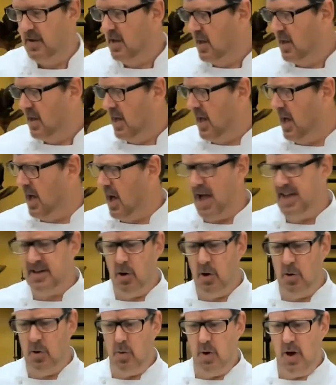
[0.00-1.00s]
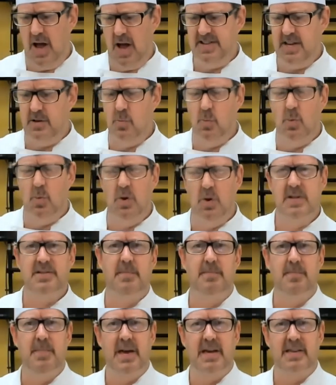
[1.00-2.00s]
I didn't want to
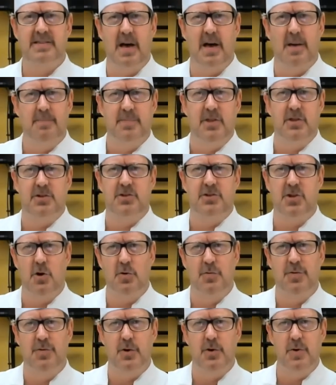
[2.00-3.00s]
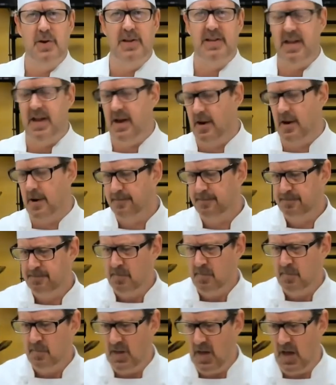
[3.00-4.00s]
mix up the tofu in there.
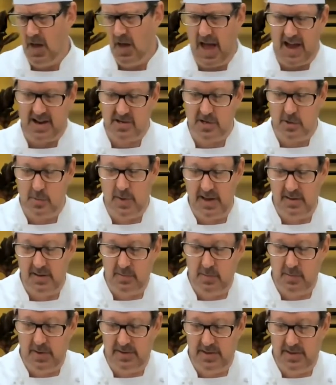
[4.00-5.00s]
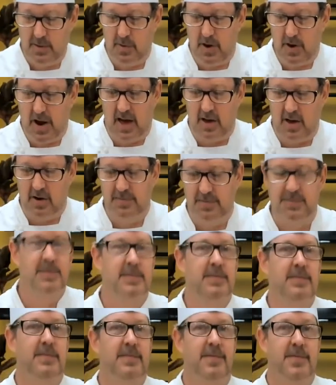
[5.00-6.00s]
Actually, they were out of
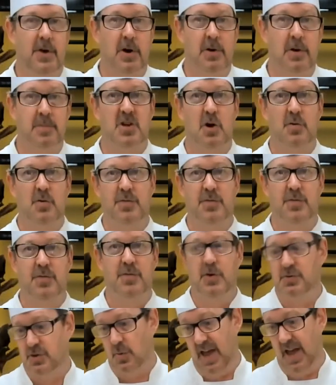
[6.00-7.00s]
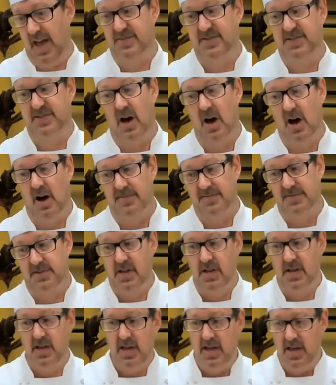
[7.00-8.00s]
firm tofu, so we have soft.
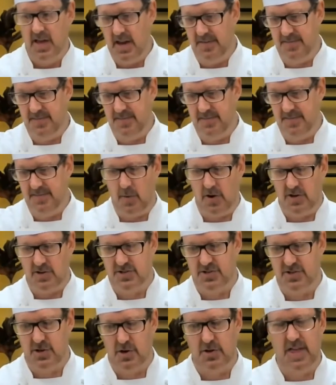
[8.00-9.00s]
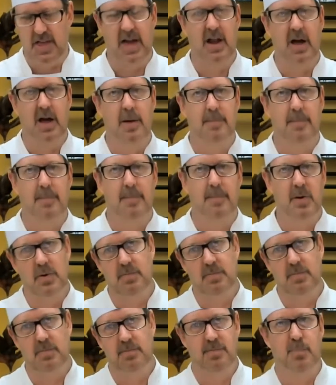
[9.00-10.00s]
And if I were to stir that up, it would
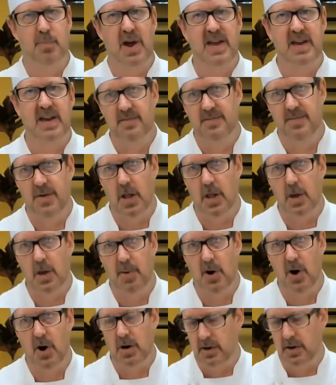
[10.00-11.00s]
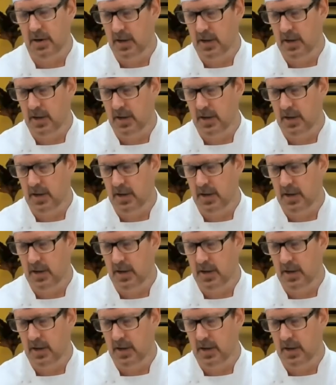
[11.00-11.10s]
break and fall apart.